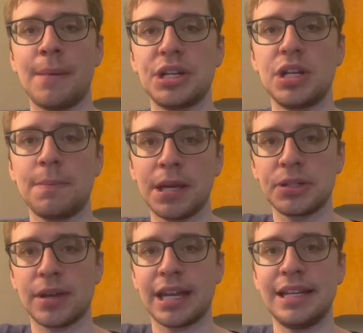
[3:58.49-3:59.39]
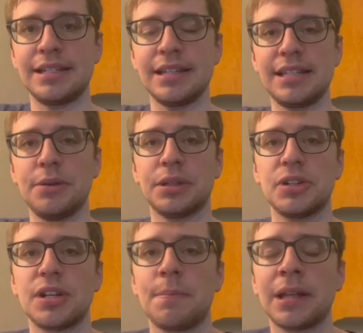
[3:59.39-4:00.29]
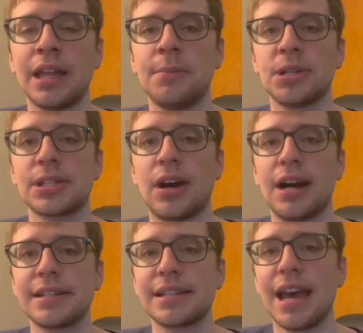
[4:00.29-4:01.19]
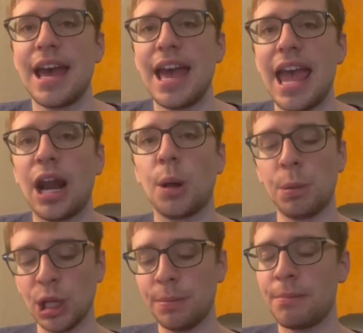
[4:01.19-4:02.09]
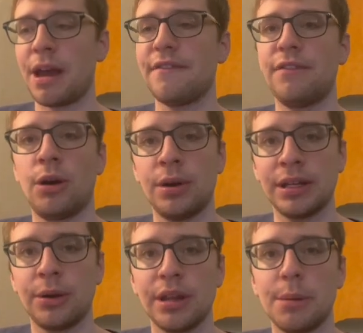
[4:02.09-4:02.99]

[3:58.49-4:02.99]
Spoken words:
my shipping so I can easily see what the shipping labels cost. And I'll pull up on my phone and go to the